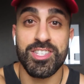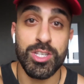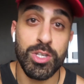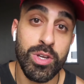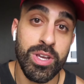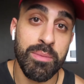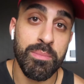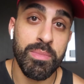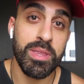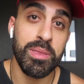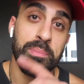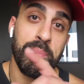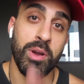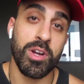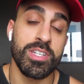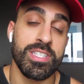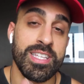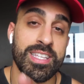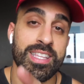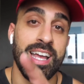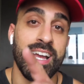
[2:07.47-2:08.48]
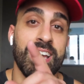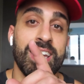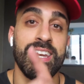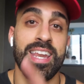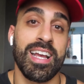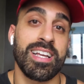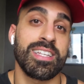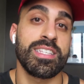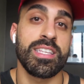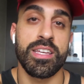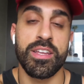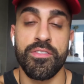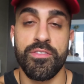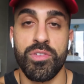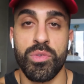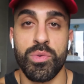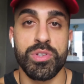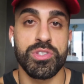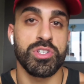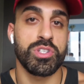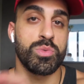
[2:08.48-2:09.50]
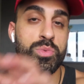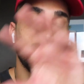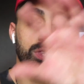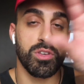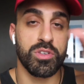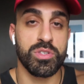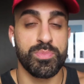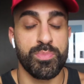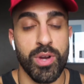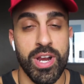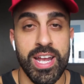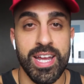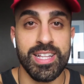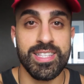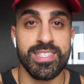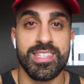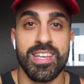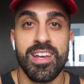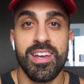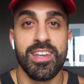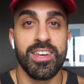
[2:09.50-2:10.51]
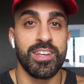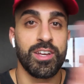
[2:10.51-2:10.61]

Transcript: So you can be the person that connects the influencers with those brands,